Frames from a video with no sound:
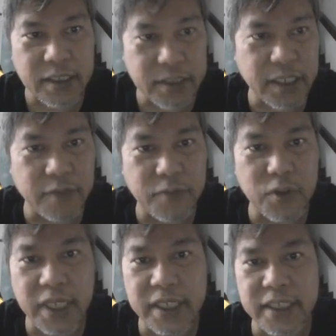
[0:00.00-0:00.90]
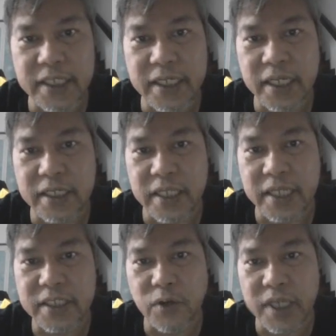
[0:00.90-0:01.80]
See, if you look at it, they say there
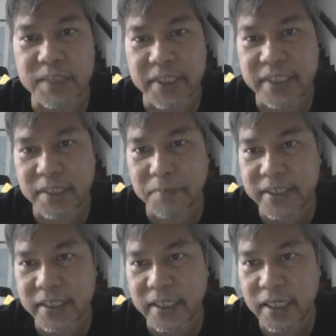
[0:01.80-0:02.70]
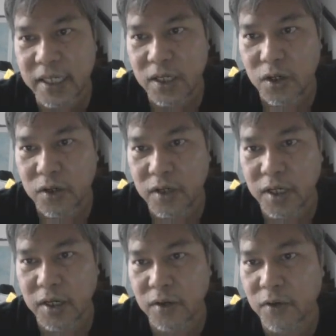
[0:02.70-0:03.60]
is no explicit mention
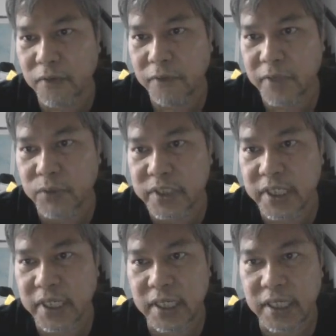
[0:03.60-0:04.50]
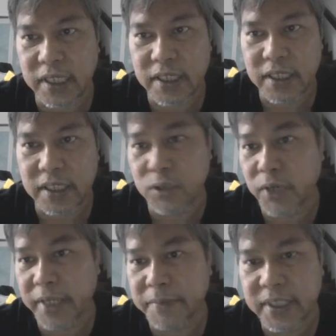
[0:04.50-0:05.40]
of equity
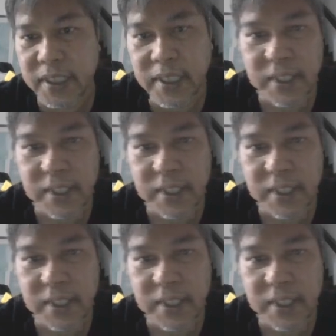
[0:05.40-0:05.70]
requirement,